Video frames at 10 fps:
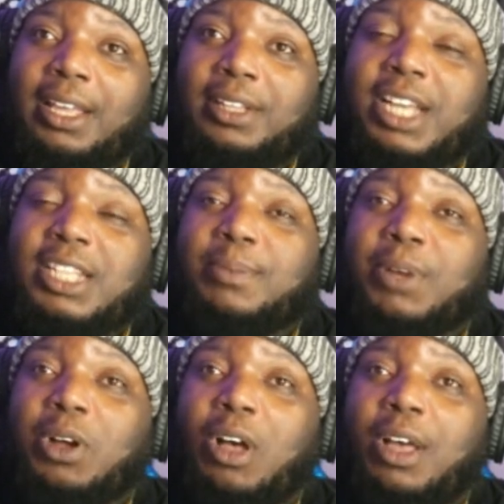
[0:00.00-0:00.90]
J.J.
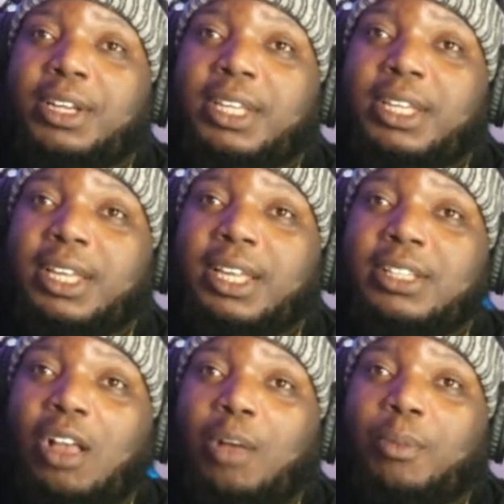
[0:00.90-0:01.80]
McCartney
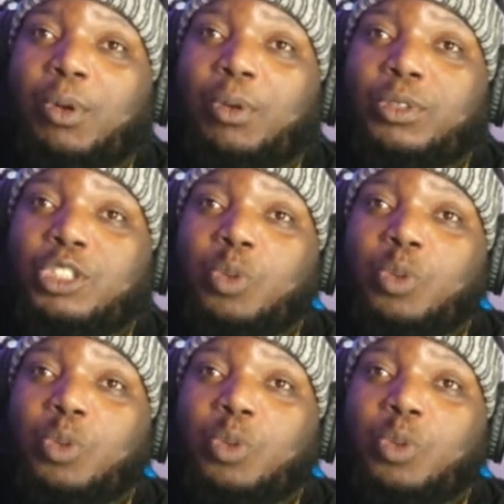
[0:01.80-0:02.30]
is almost